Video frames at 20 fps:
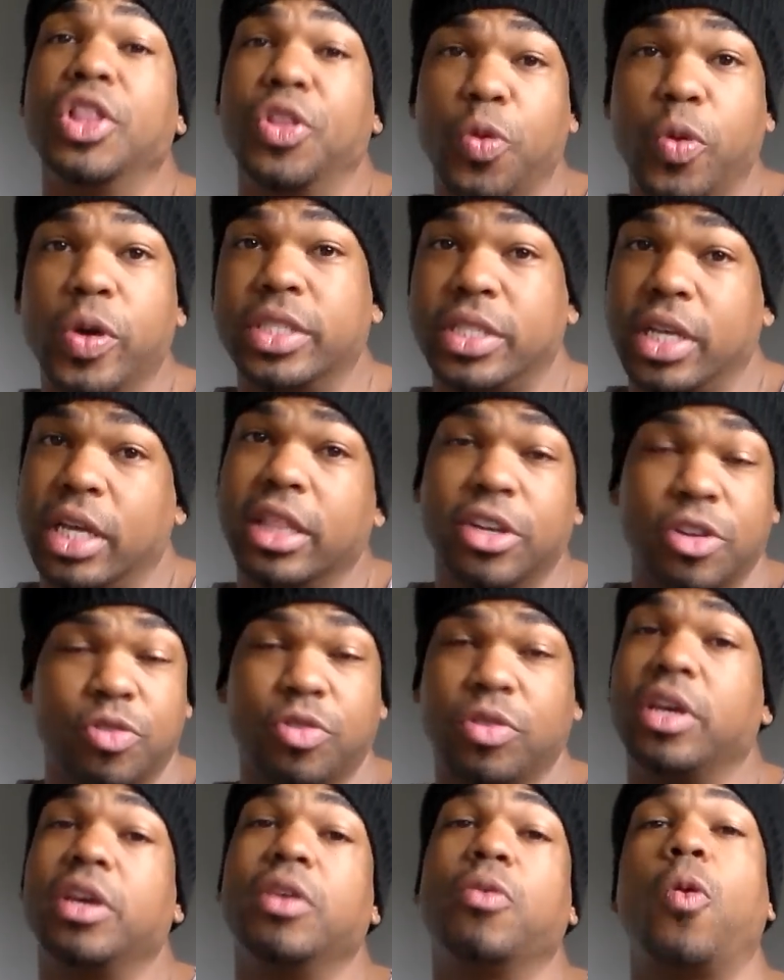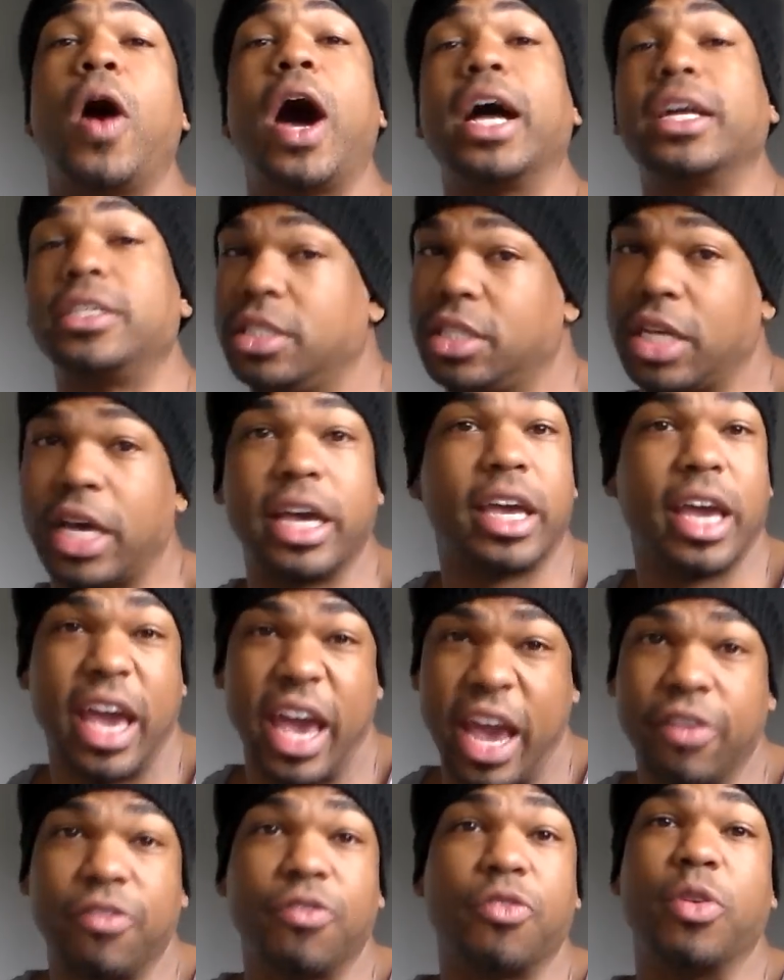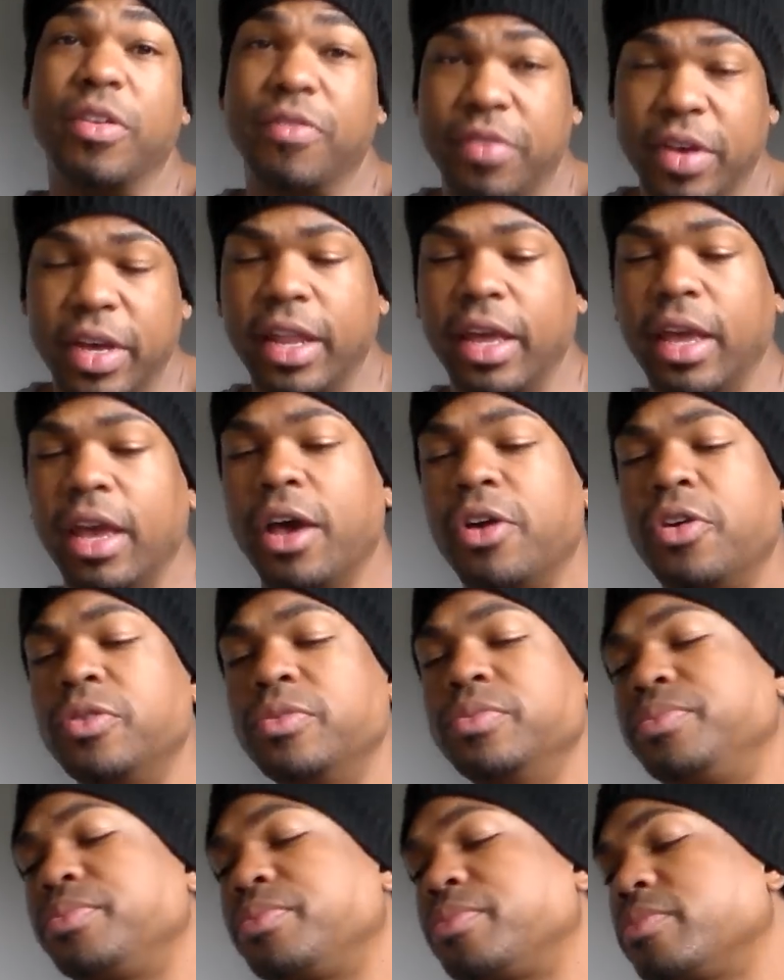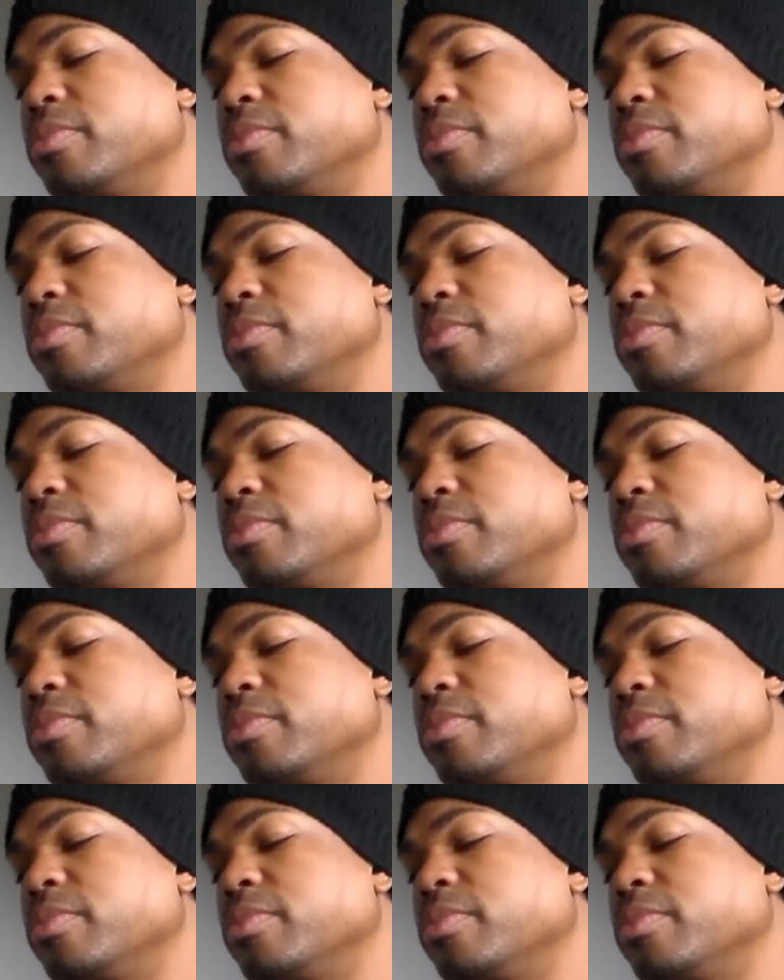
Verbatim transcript: the ones that literally watch like every video,